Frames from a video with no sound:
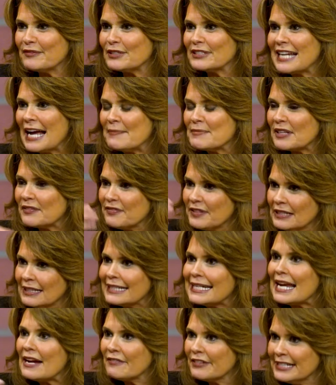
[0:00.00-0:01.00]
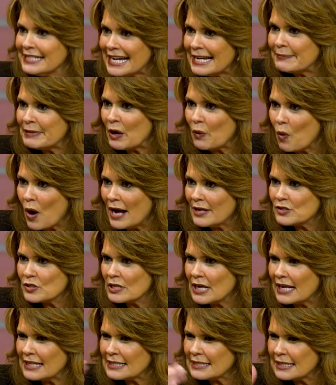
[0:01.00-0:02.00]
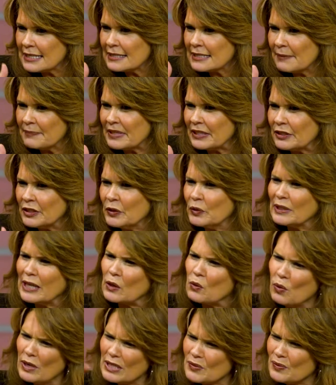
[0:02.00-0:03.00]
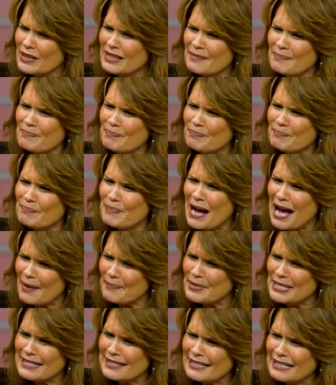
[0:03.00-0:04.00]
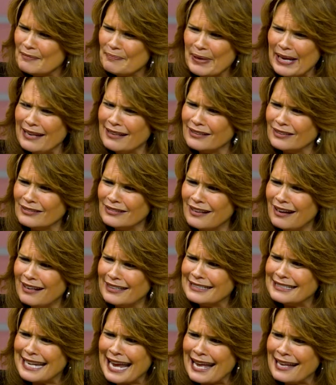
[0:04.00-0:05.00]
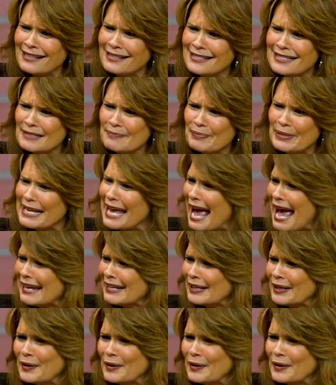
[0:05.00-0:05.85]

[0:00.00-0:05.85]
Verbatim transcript: several times. I feel like every time I watch it, I see something new. Like, what's with the... poppy seed bagel on Dan's piano.